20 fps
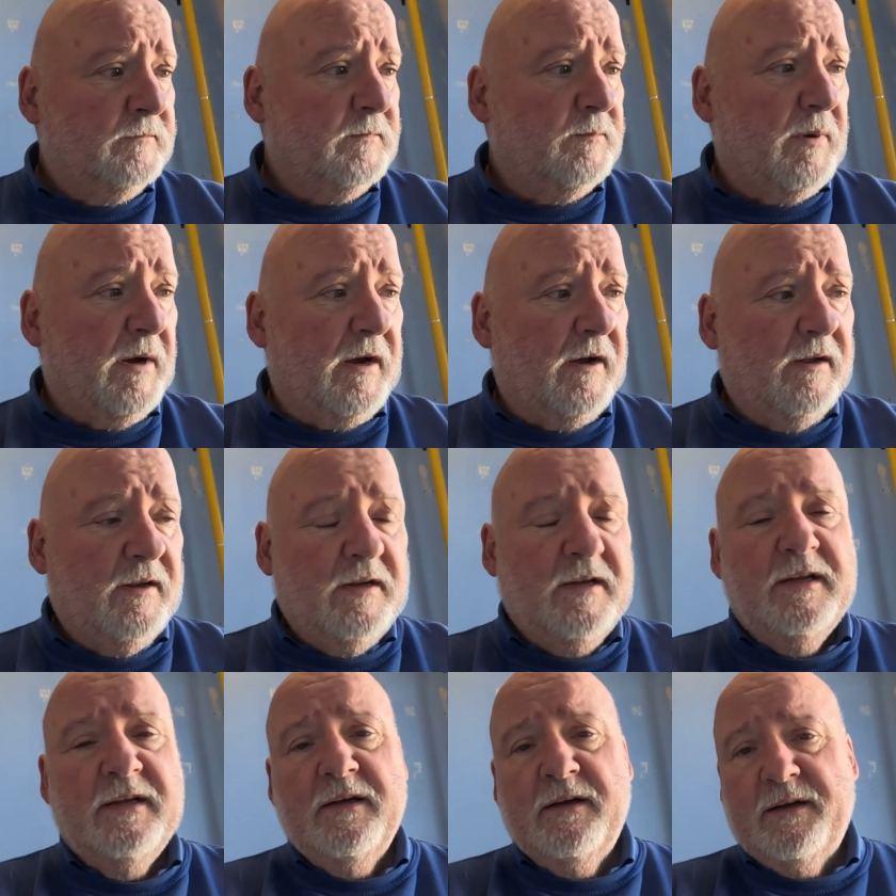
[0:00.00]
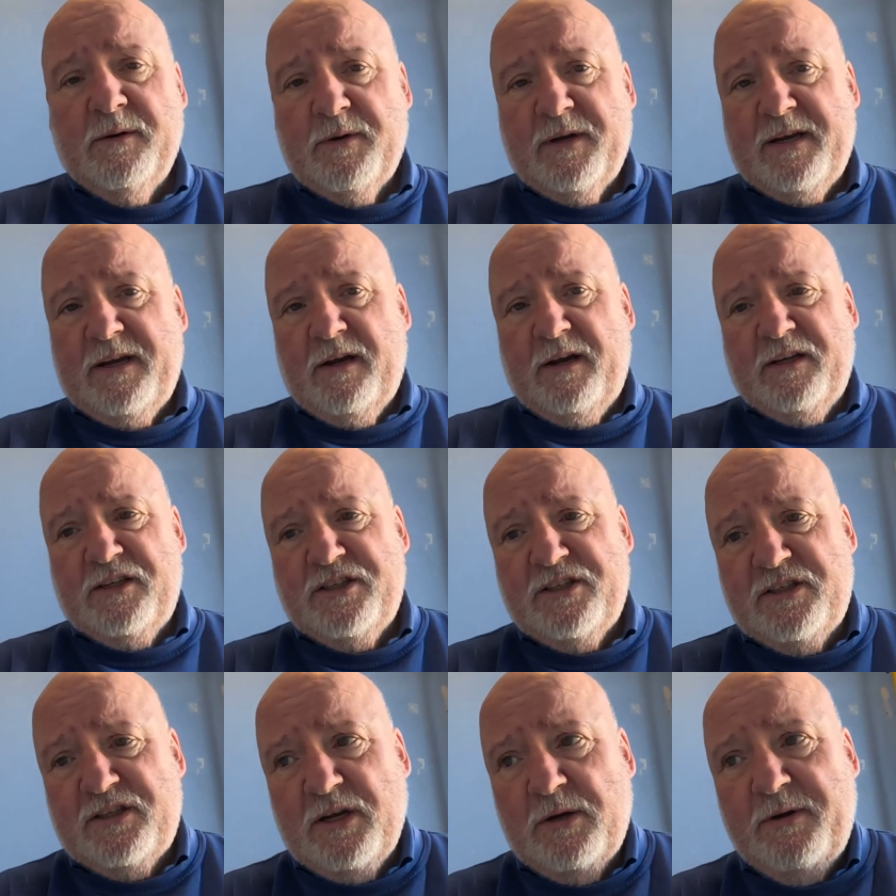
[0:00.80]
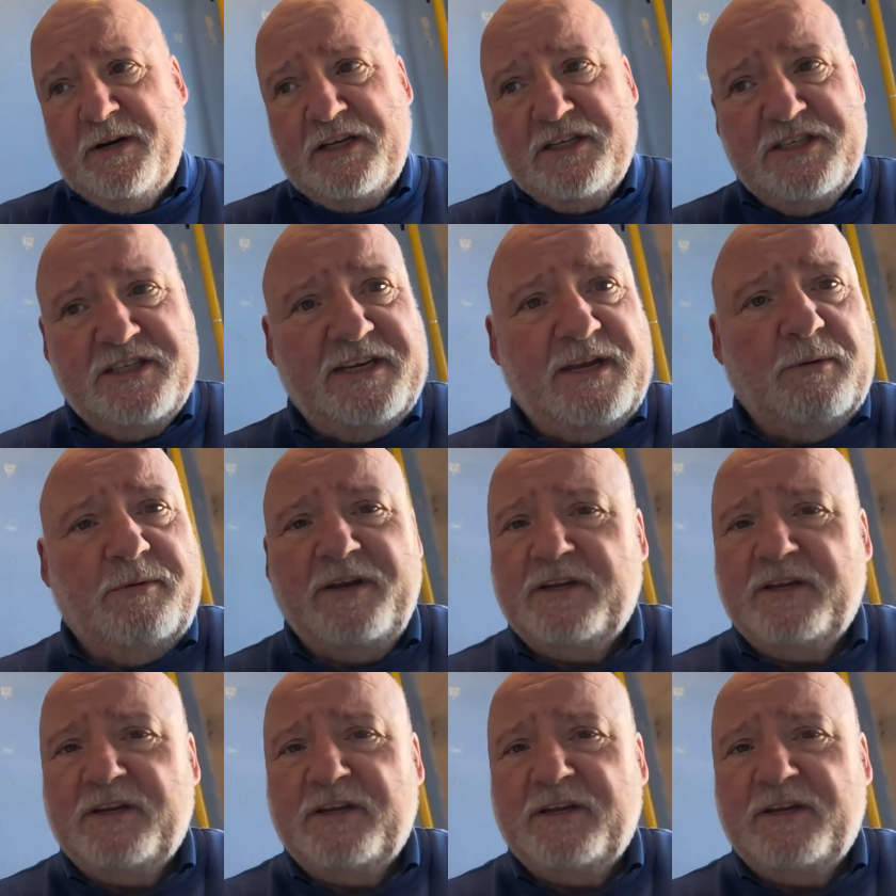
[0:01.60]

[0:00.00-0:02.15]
But going to do this seal,